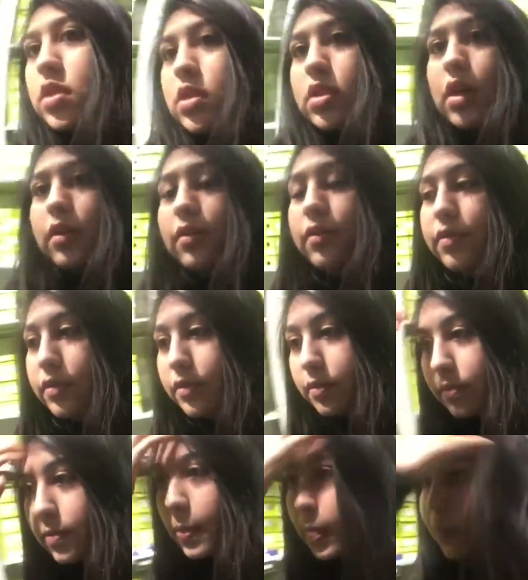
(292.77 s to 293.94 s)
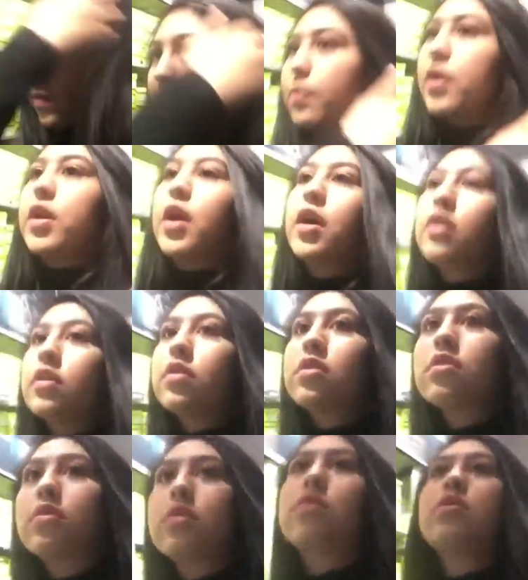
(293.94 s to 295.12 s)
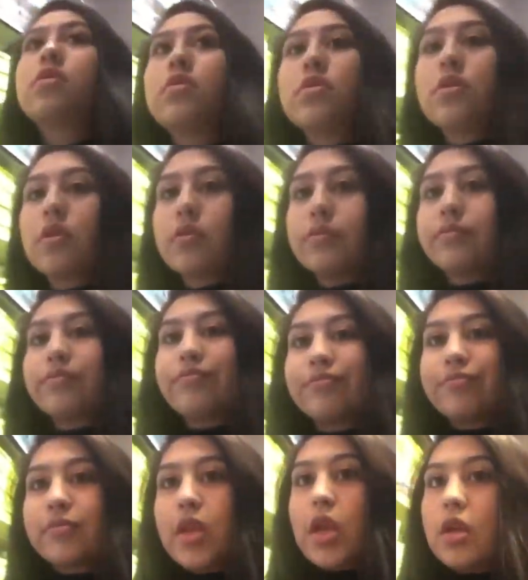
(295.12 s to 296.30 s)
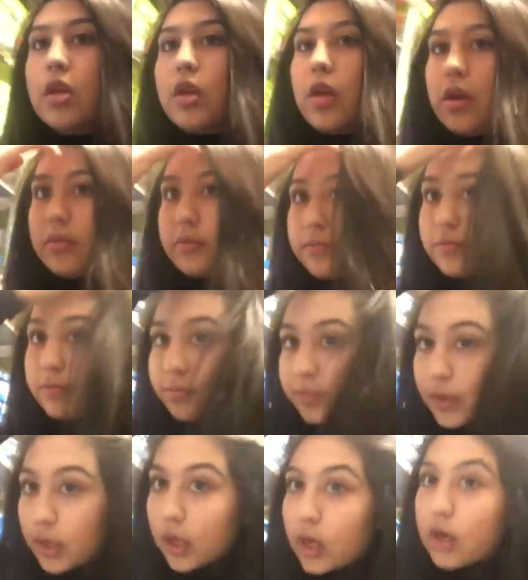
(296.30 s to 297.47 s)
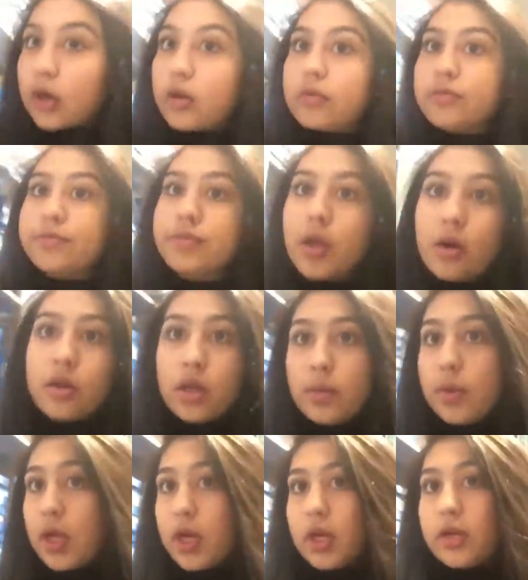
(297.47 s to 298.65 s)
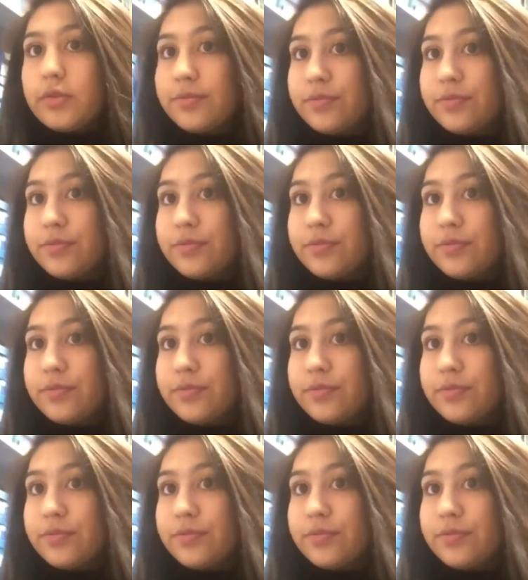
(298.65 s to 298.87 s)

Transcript: and stuff with my dad. So yeah, but I don't know. I don't think I'm gonna get it.